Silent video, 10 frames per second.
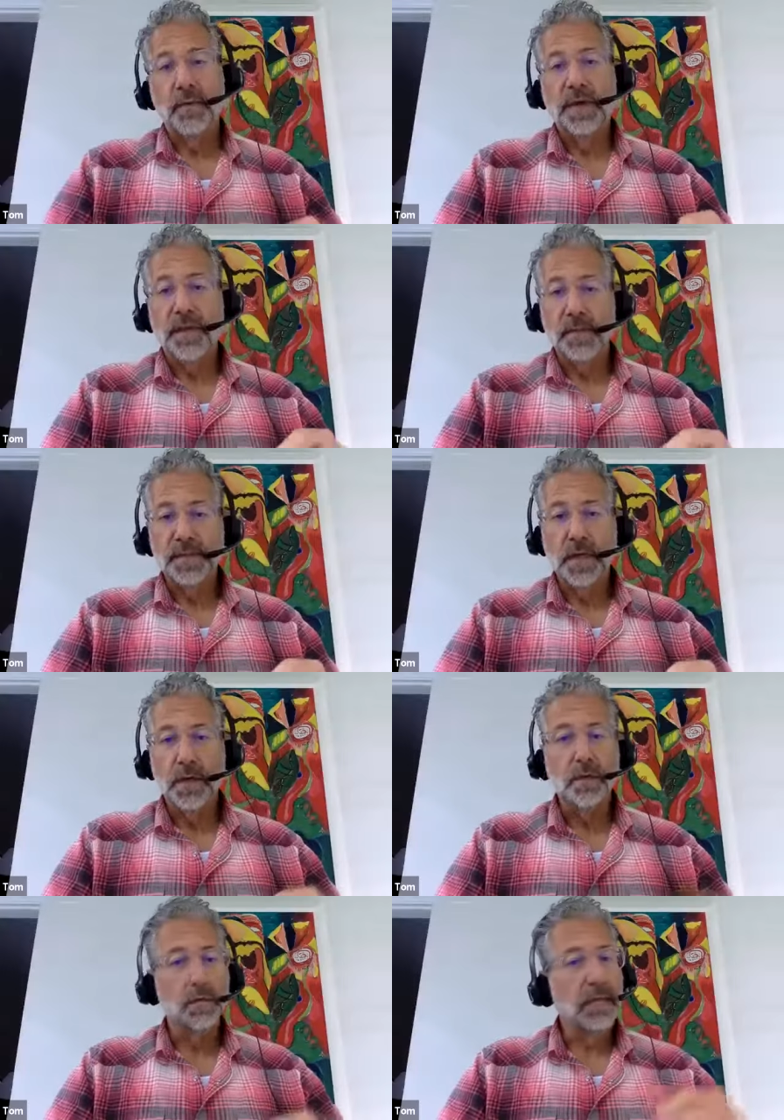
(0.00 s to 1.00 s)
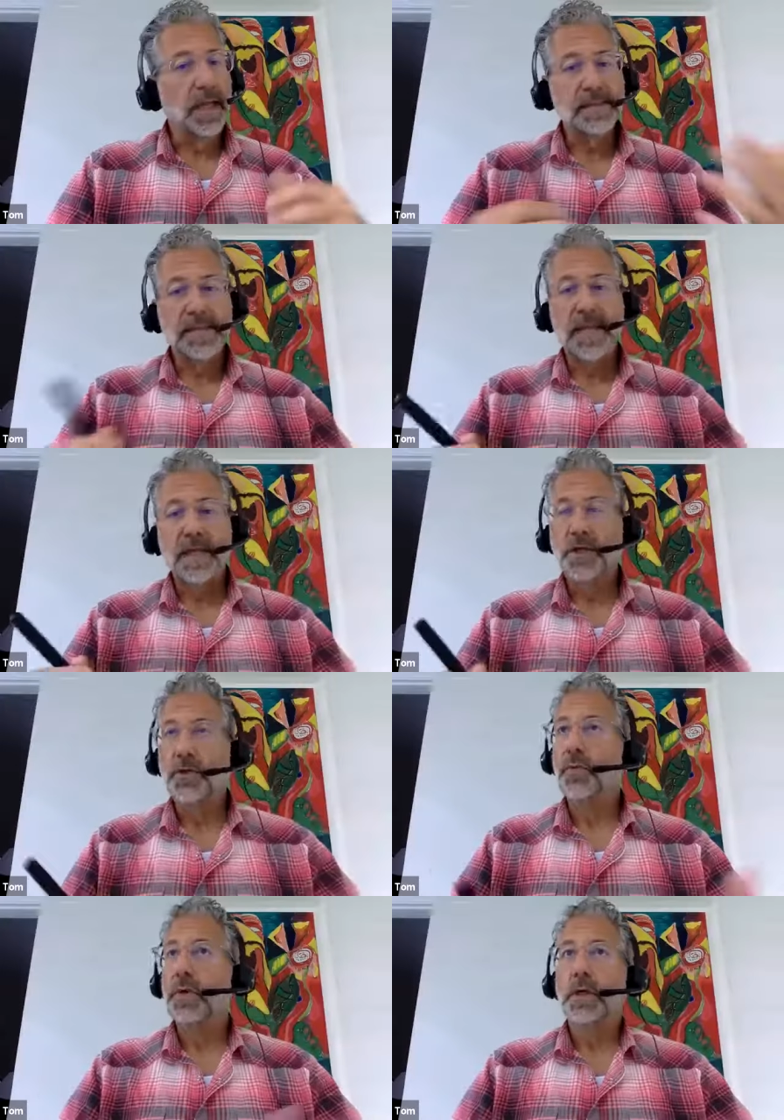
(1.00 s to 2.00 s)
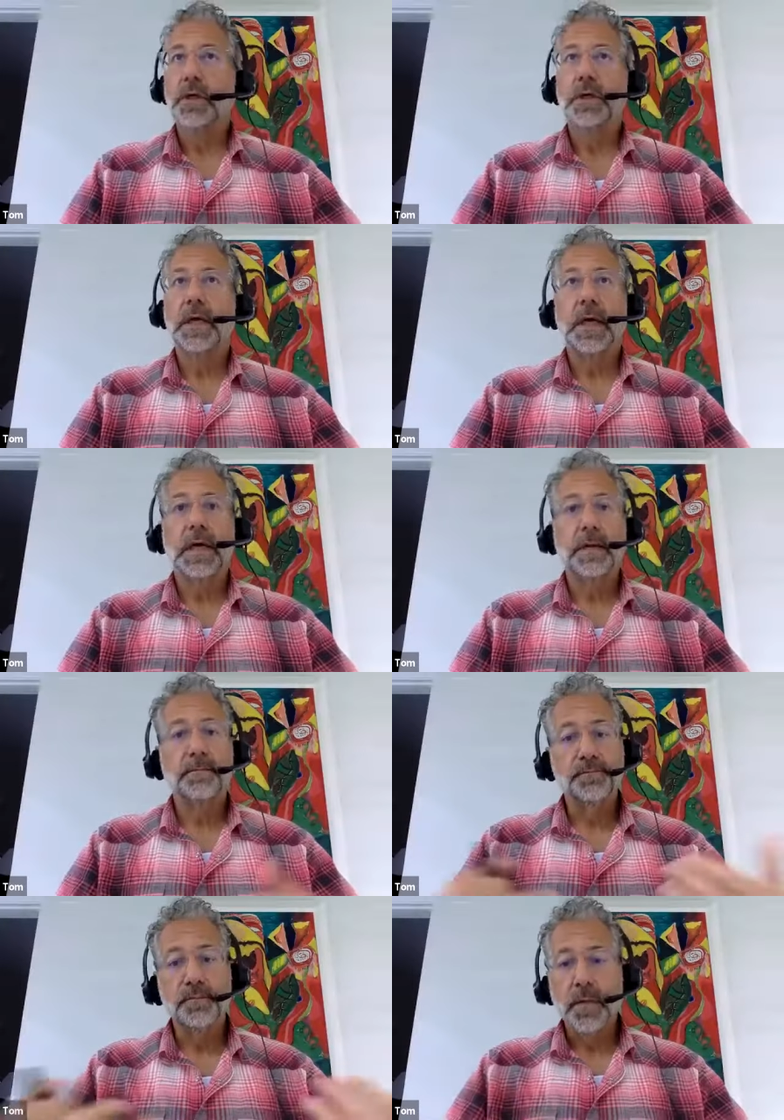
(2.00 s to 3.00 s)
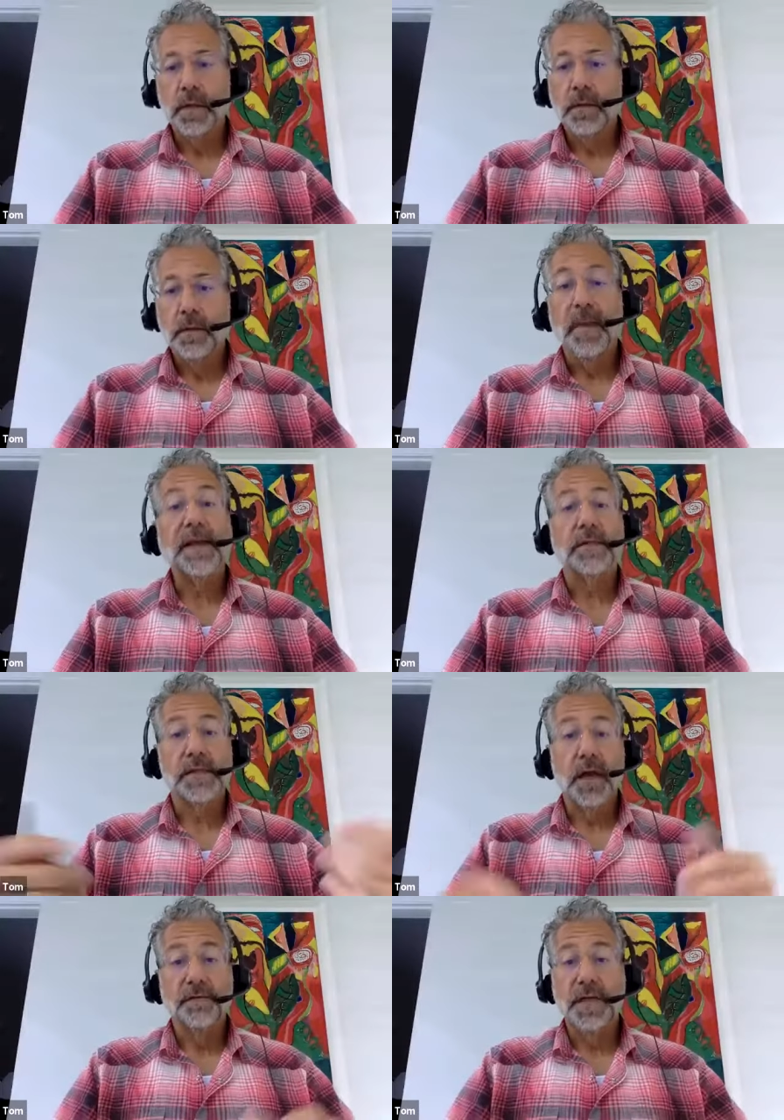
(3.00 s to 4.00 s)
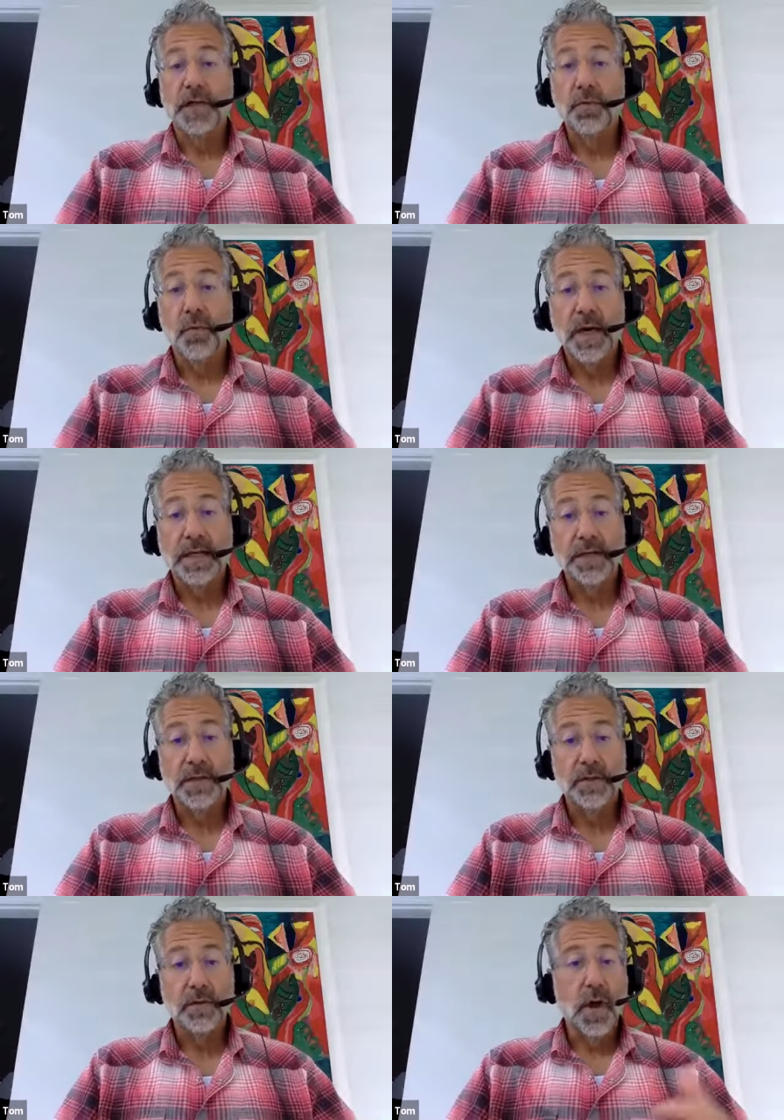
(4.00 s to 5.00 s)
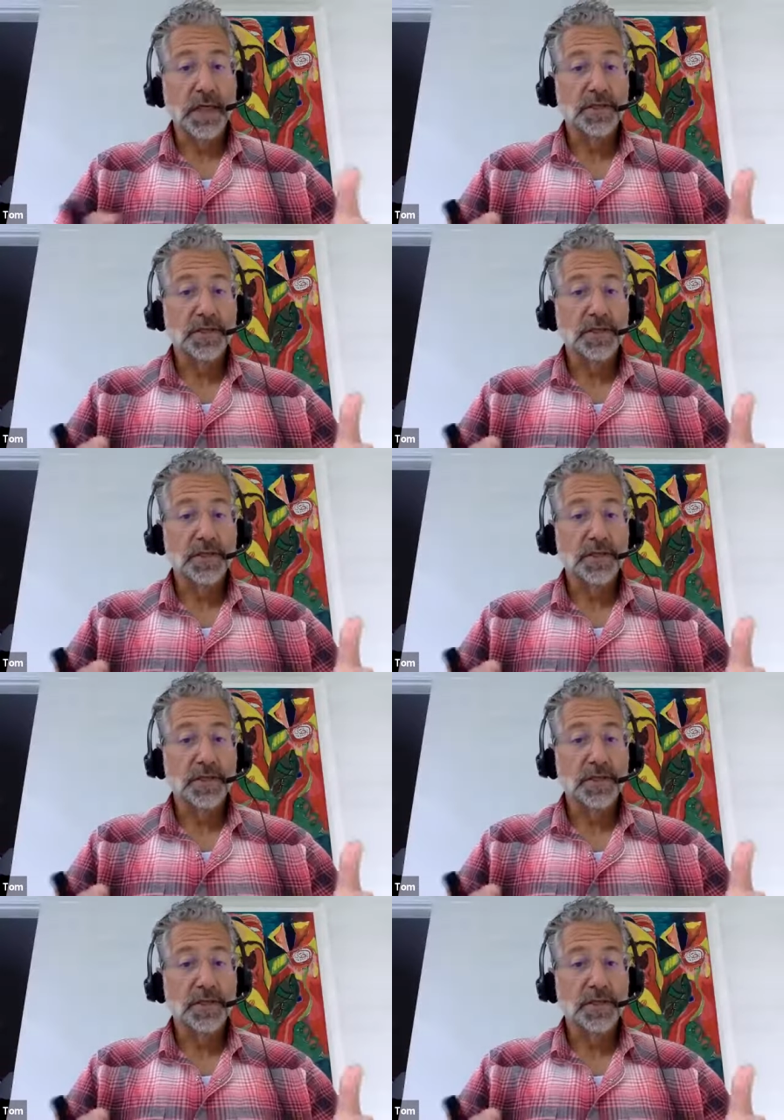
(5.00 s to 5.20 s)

with them. So okay. let's say you were um, Microsoft and you wanted to cost